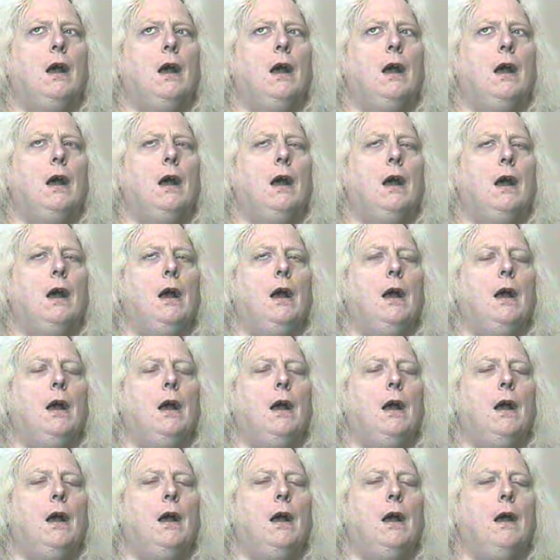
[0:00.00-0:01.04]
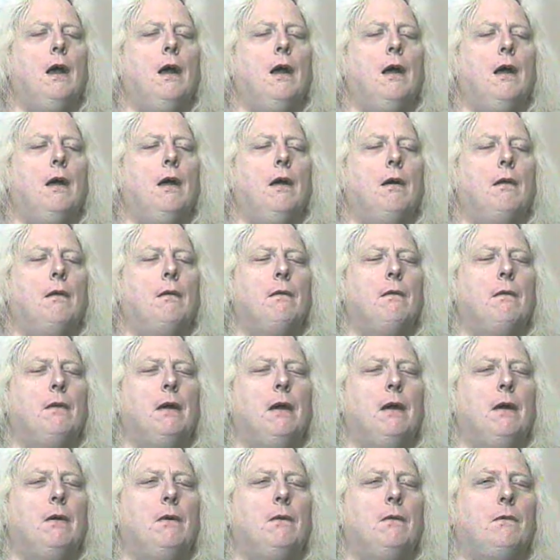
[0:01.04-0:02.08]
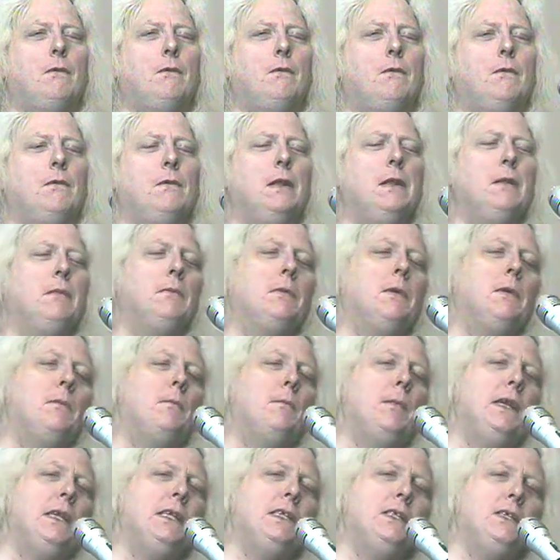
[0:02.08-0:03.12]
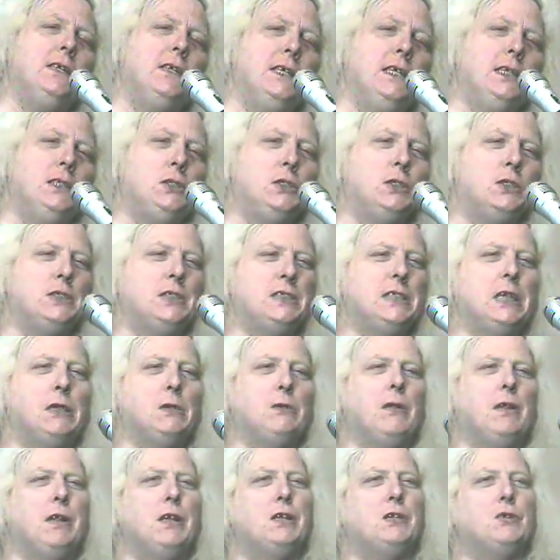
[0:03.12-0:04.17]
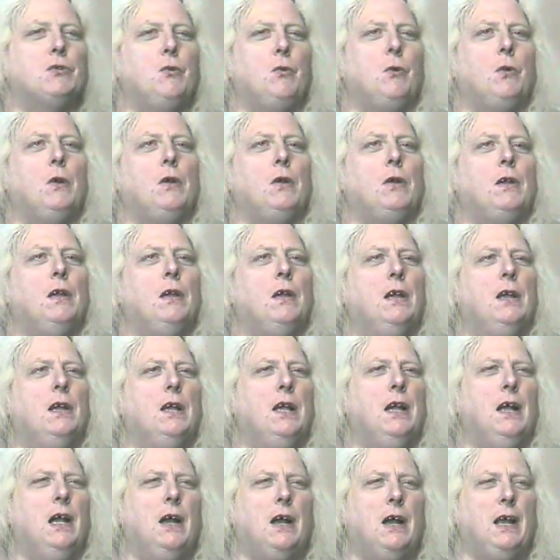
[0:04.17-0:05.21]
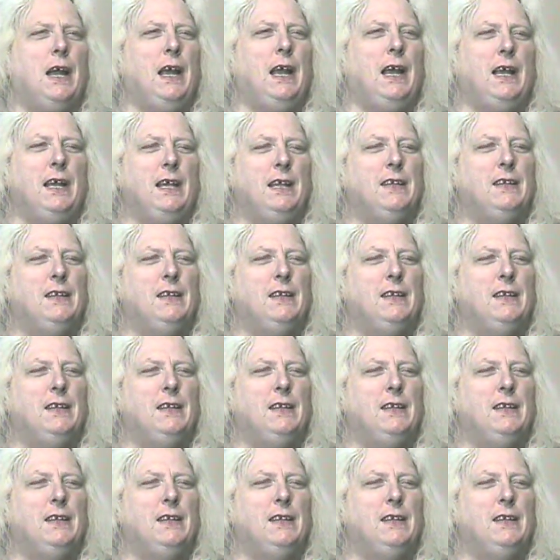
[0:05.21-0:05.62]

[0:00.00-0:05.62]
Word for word: uh, well, oh, whatever. Basically, it's just like a credit score. Okay,